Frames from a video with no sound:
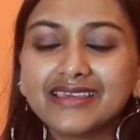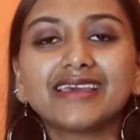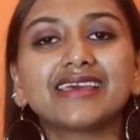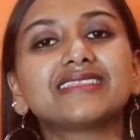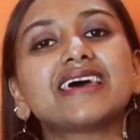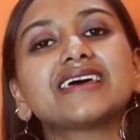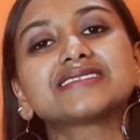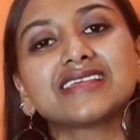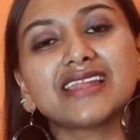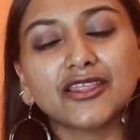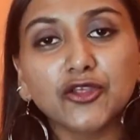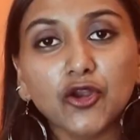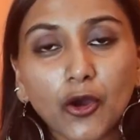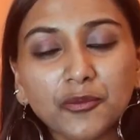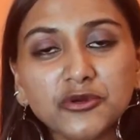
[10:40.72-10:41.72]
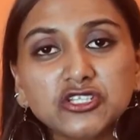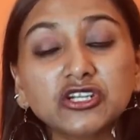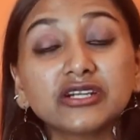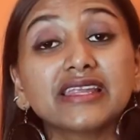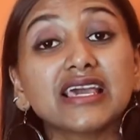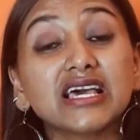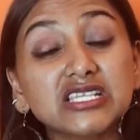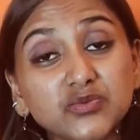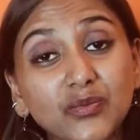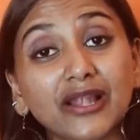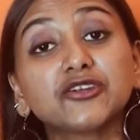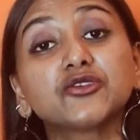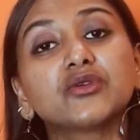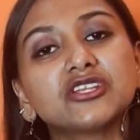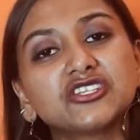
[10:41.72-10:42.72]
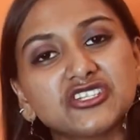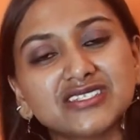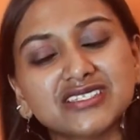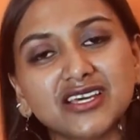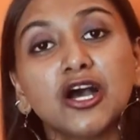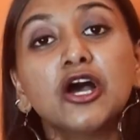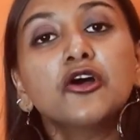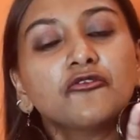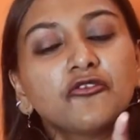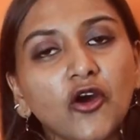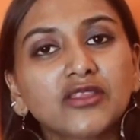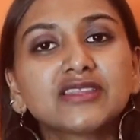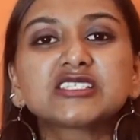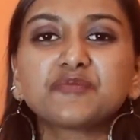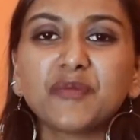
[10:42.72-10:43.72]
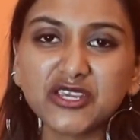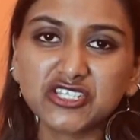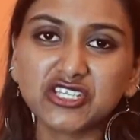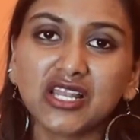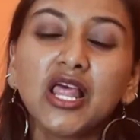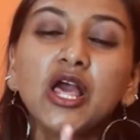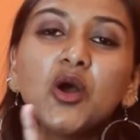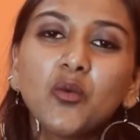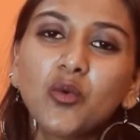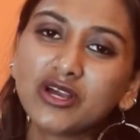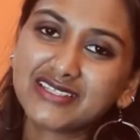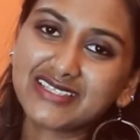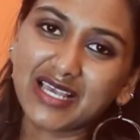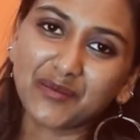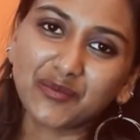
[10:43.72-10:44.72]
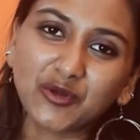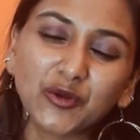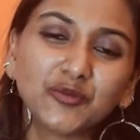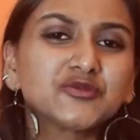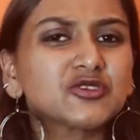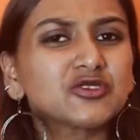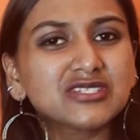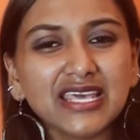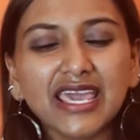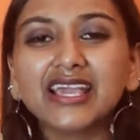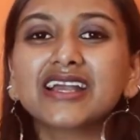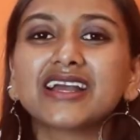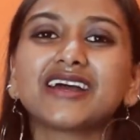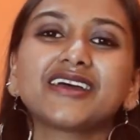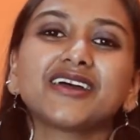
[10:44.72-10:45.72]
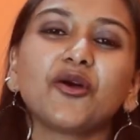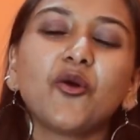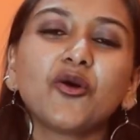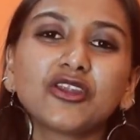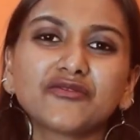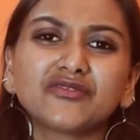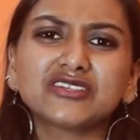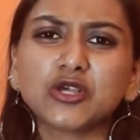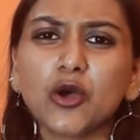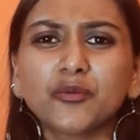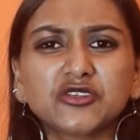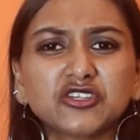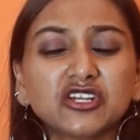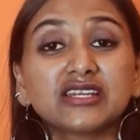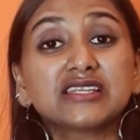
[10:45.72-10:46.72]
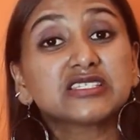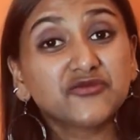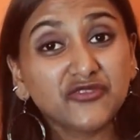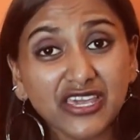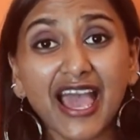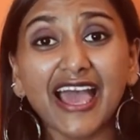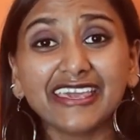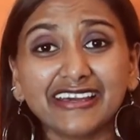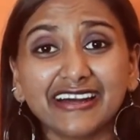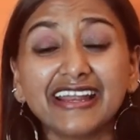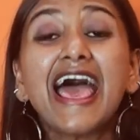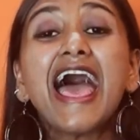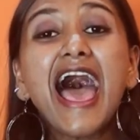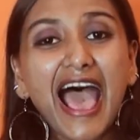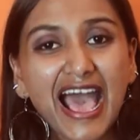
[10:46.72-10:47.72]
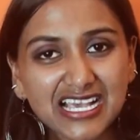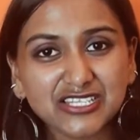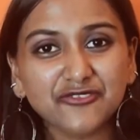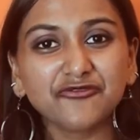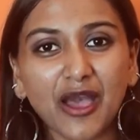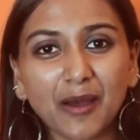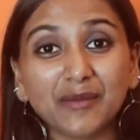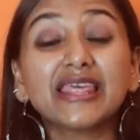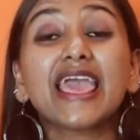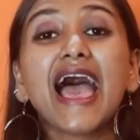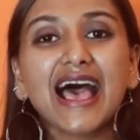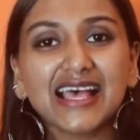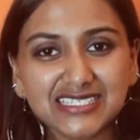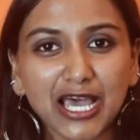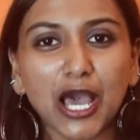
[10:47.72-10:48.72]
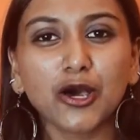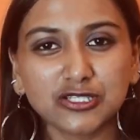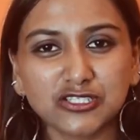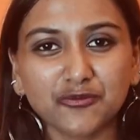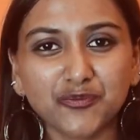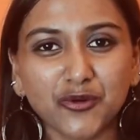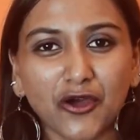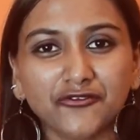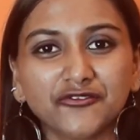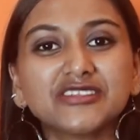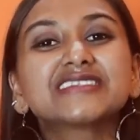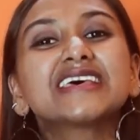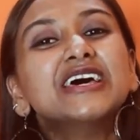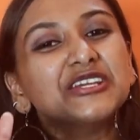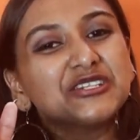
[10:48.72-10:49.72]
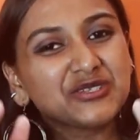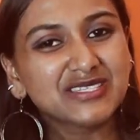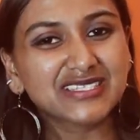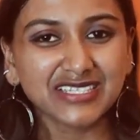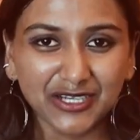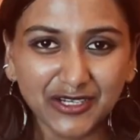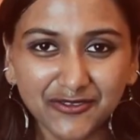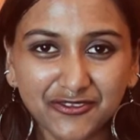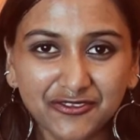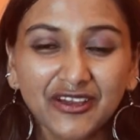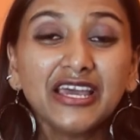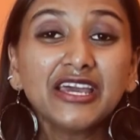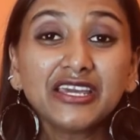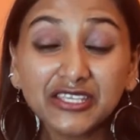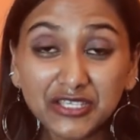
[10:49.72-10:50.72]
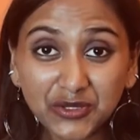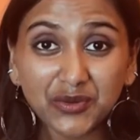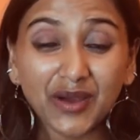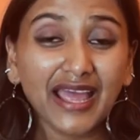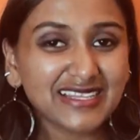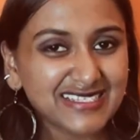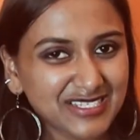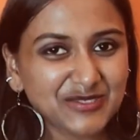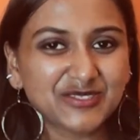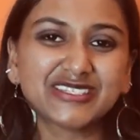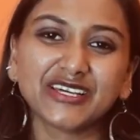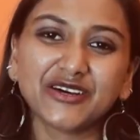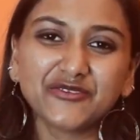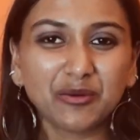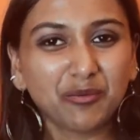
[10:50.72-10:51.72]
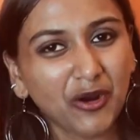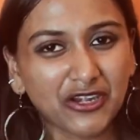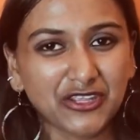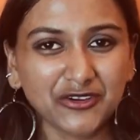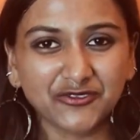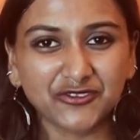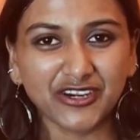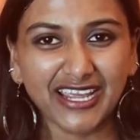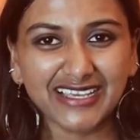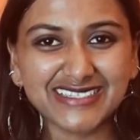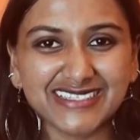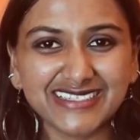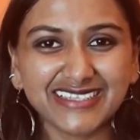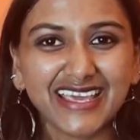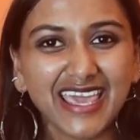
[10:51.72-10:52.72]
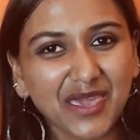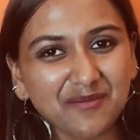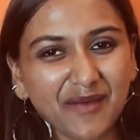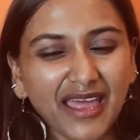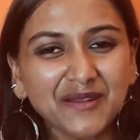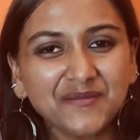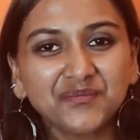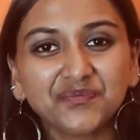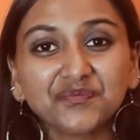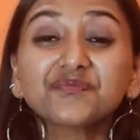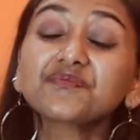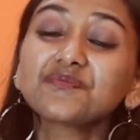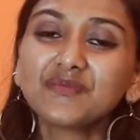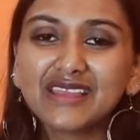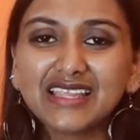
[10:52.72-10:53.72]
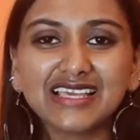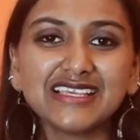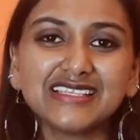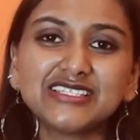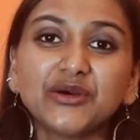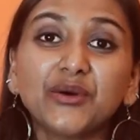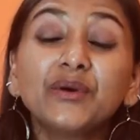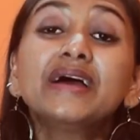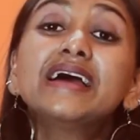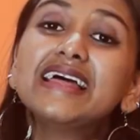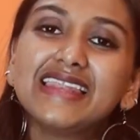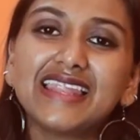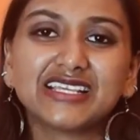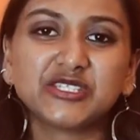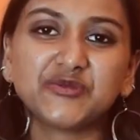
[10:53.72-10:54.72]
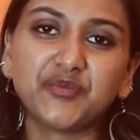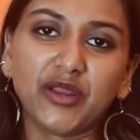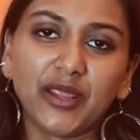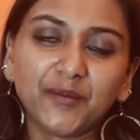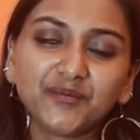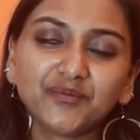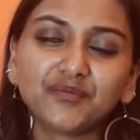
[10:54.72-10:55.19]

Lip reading: there's another opportunity as well to register for the special WhatsApp group. So take hold of these opportunities. We are here as a family, as a House of Prophets, to serve you and to serve the body of Christ. Amen. So let's pray.